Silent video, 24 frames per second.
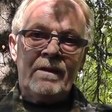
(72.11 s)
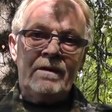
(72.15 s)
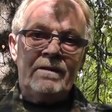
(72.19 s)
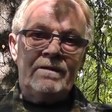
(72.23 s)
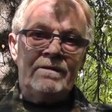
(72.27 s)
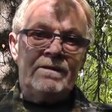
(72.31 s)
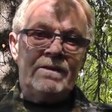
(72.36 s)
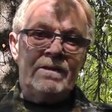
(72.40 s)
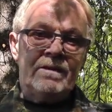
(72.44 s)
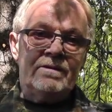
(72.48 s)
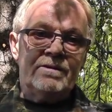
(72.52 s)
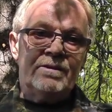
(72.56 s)

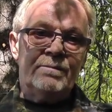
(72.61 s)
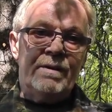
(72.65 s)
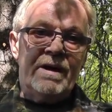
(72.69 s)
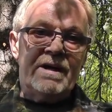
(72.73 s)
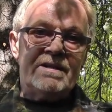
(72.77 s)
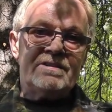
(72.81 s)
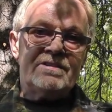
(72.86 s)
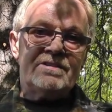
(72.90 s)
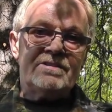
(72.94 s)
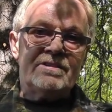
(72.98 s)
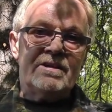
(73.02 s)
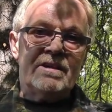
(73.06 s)
the
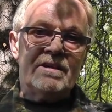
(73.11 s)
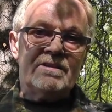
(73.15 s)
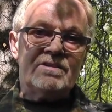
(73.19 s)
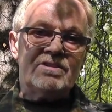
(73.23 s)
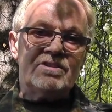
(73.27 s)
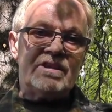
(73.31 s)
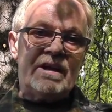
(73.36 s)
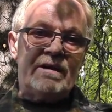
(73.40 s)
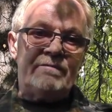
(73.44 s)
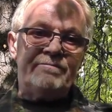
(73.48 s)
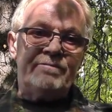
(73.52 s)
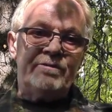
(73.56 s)
best uh,
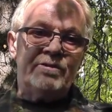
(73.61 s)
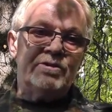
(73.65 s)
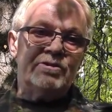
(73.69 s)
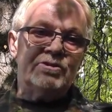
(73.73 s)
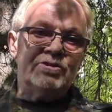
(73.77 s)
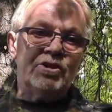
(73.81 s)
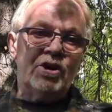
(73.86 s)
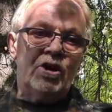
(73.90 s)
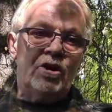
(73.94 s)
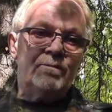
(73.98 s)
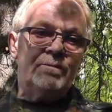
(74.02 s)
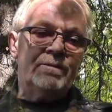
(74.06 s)
staff for the
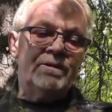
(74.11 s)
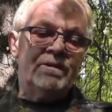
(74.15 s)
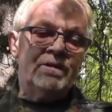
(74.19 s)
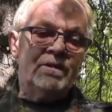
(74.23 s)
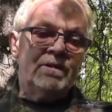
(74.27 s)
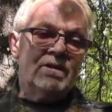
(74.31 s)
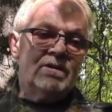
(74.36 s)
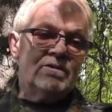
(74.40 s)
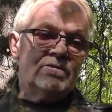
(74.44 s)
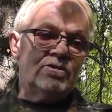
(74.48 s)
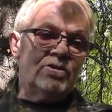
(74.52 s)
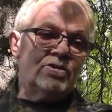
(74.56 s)
job.
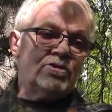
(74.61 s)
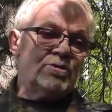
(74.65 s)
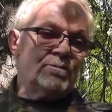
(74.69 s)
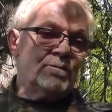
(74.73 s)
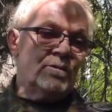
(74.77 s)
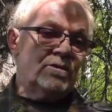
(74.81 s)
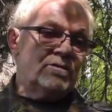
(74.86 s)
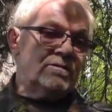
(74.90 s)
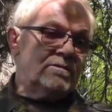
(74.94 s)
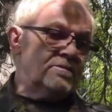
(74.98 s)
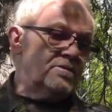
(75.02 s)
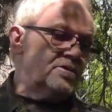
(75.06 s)
Just
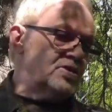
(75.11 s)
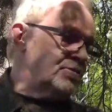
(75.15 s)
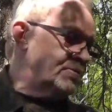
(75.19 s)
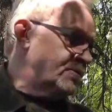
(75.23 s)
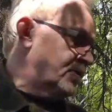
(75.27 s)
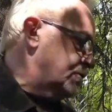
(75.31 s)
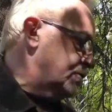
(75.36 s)
a just a